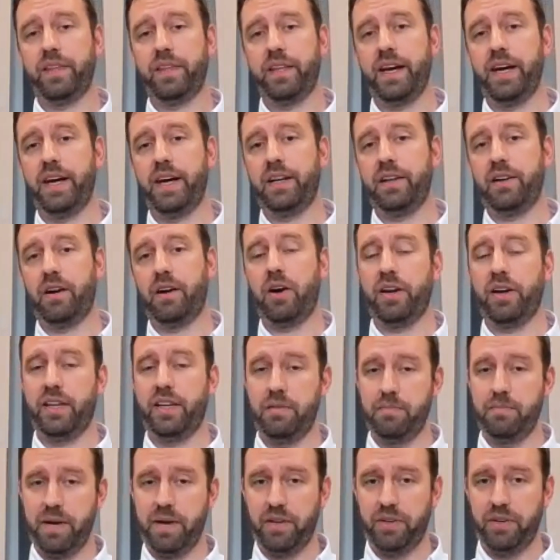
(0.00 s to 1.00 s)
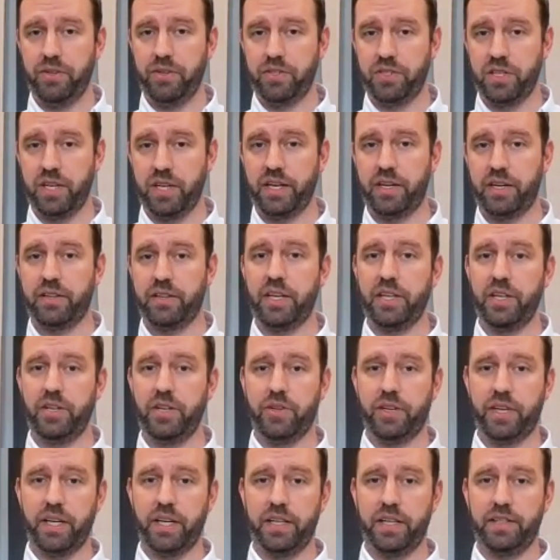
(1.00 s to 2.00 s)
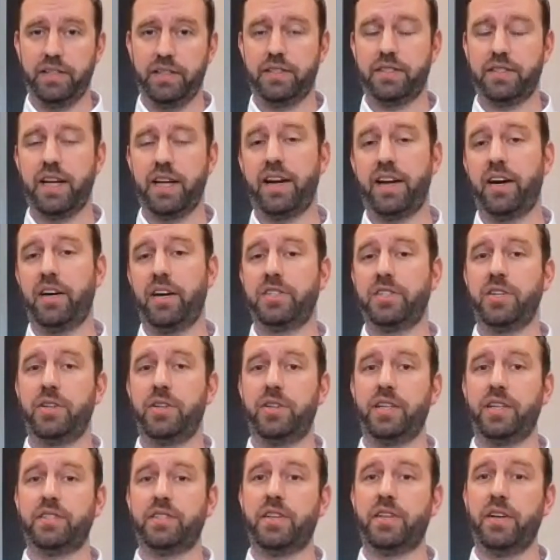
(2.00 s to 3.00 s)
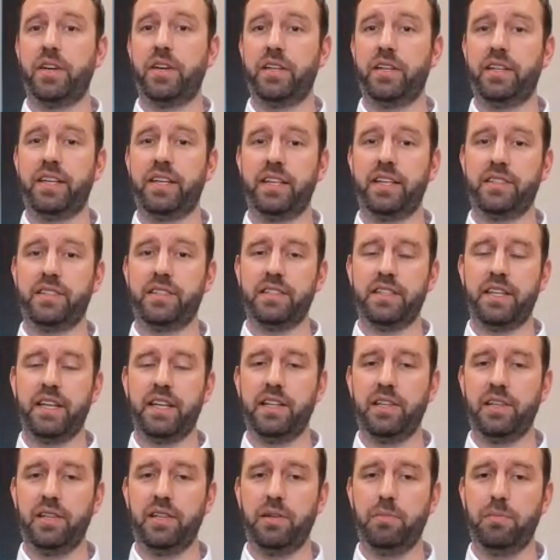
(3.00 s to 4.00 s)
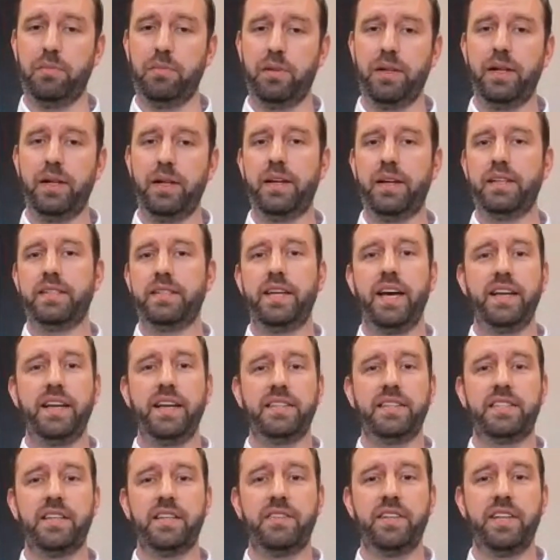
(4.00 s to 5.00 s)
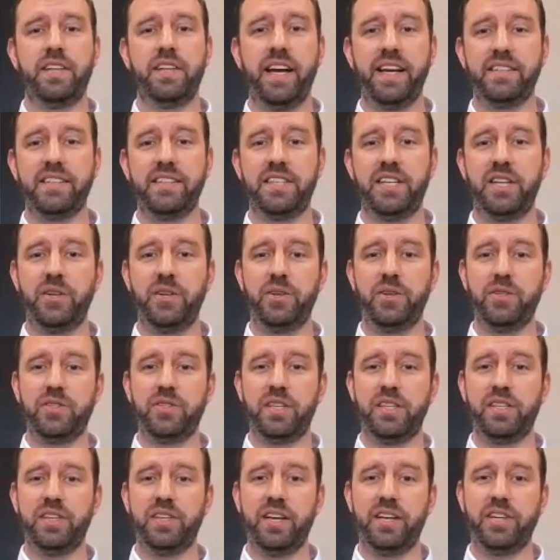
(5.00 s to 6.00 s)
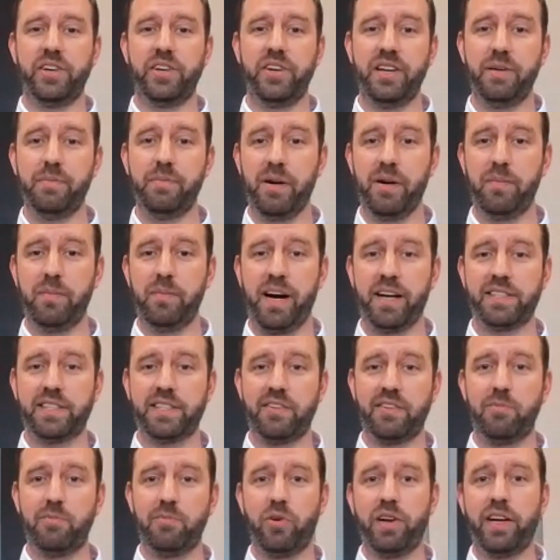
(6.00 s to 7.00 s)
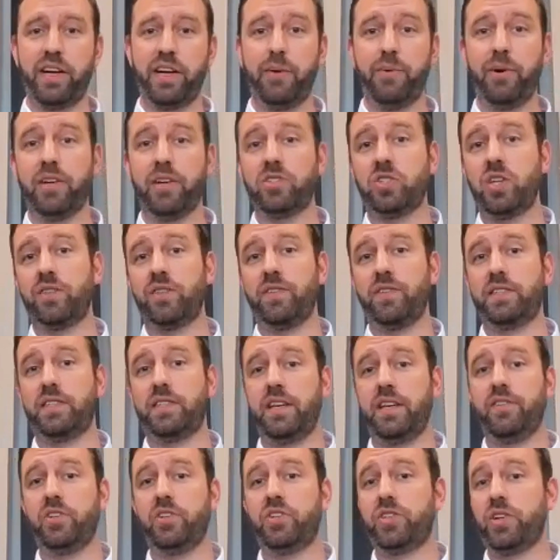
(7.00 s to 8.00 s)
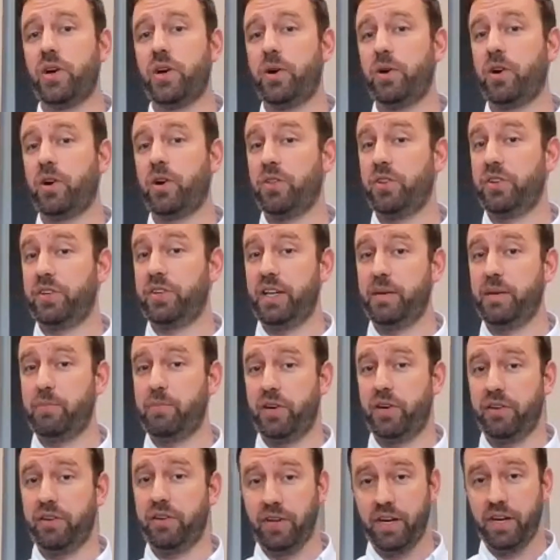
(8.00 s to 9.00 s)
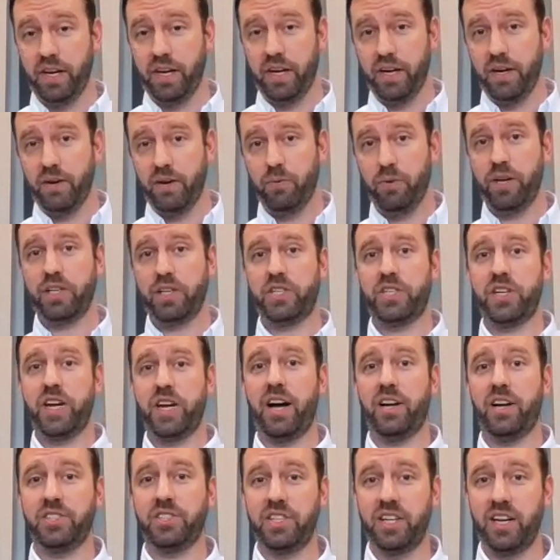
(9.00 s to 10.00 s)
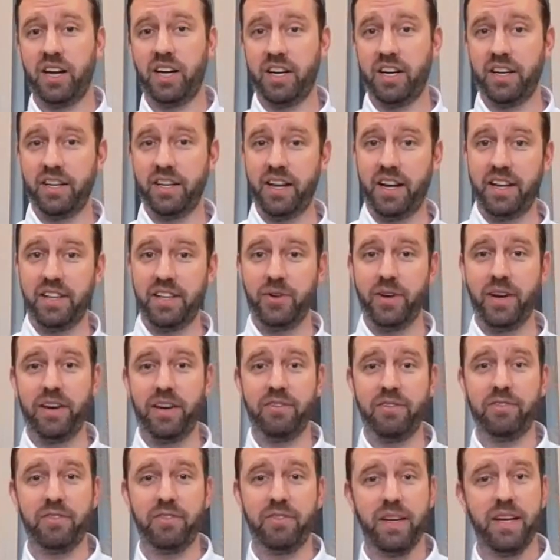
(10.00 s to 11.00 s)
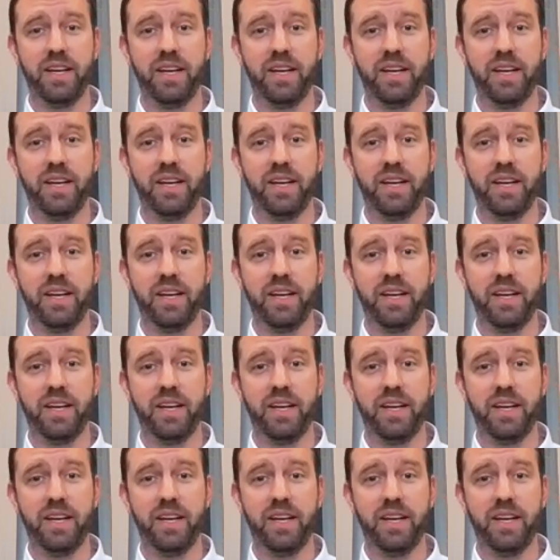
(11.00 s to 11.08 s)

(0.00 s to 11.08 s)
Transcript: that our email newsletter that you can sign on to. That's good. Get a little taste of the day's news in your email box every morning. And we also have a TV show called The Debrief, which Algenon, you have